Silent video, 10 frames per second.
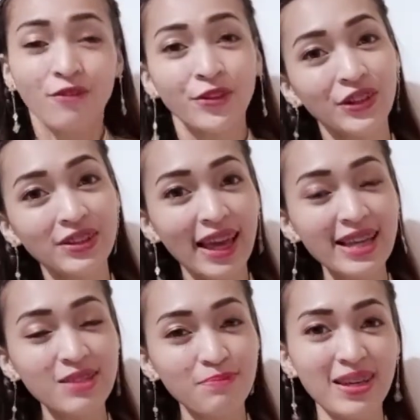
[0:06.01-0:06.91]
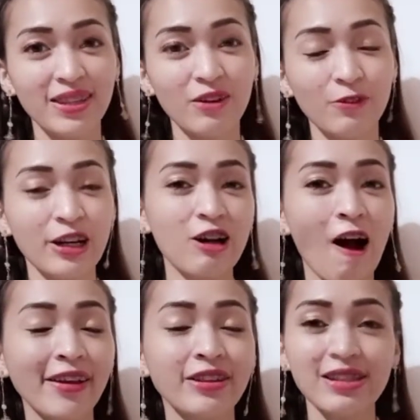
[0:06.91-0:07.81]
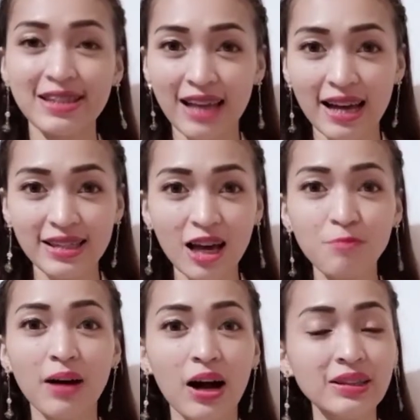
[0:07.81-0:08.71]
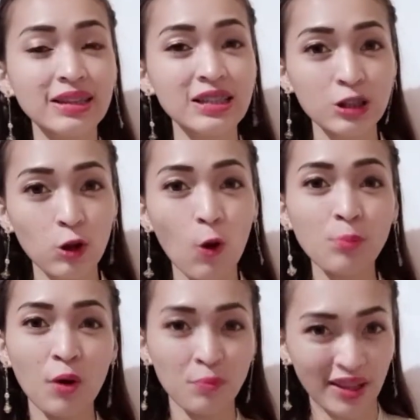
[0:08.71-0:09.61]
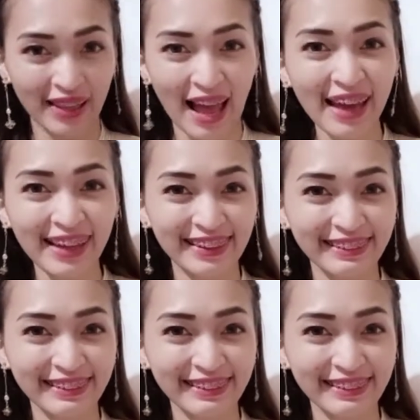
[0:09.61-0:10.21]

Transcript: For today's video, we're going to discuss about the slope of a line.